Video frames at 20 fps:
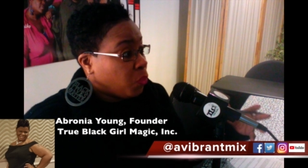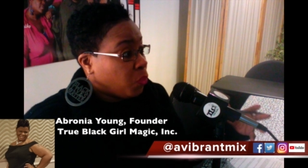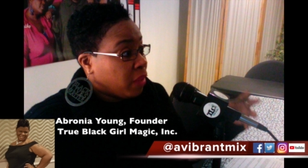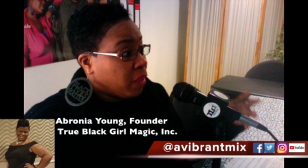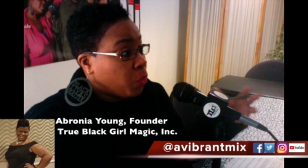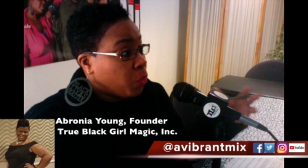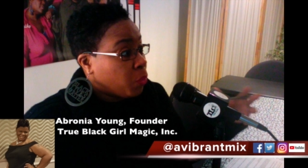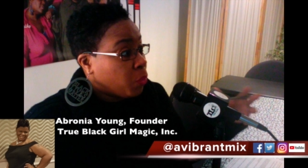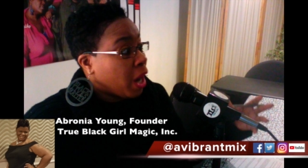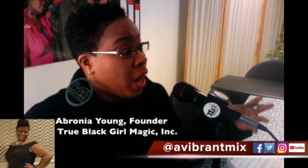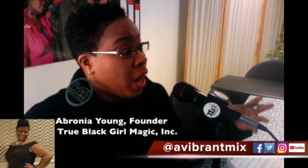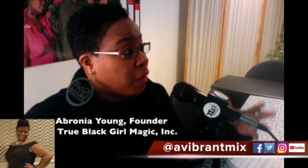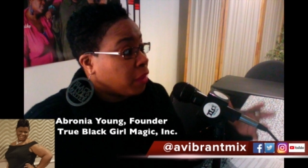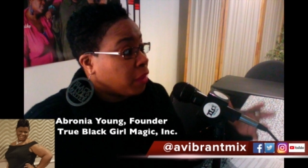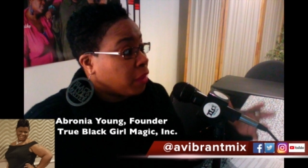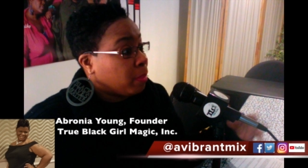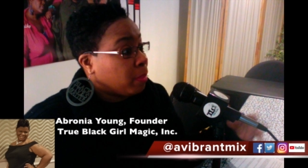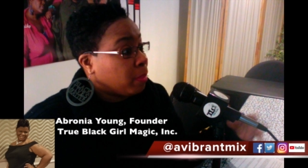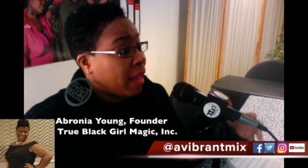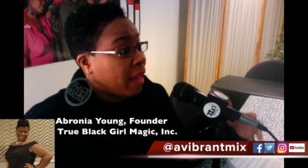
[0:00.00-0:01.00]
If we are
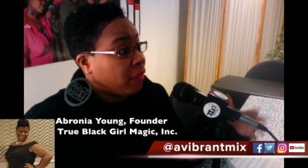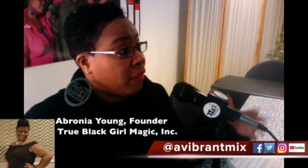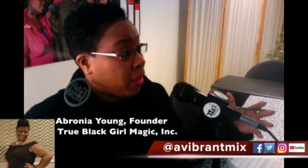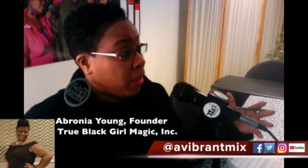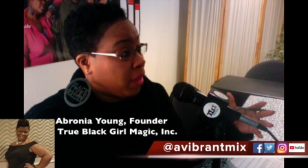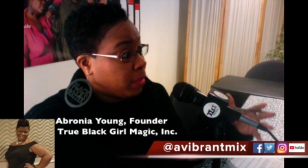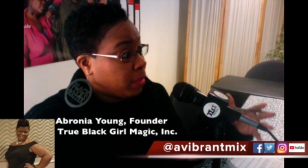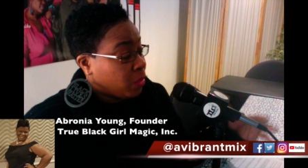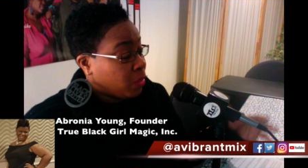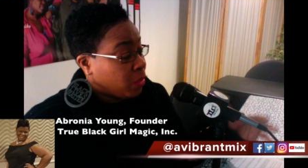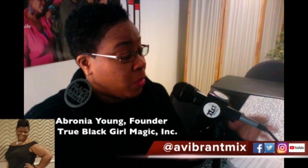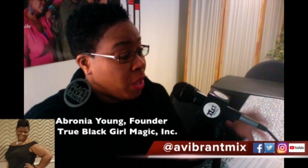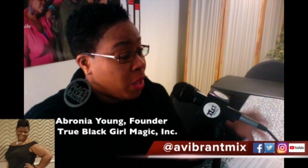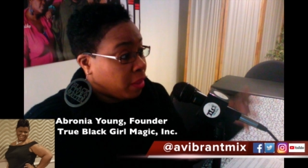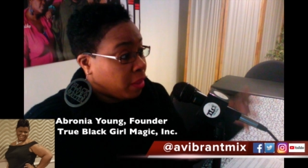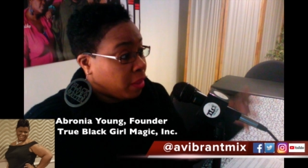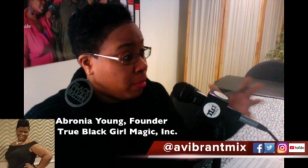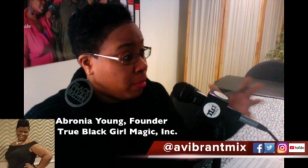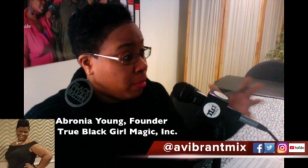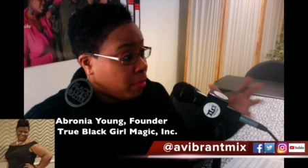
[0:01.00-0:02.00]
the black family, we
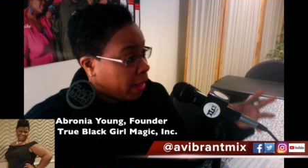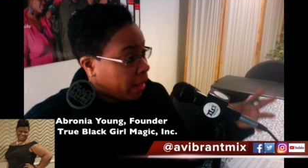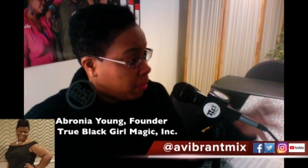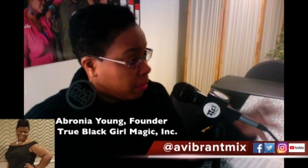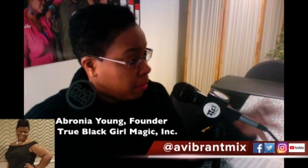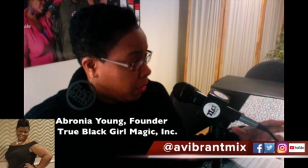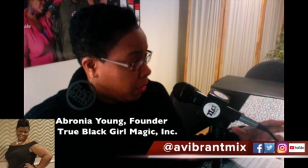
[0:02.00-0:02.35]
are the black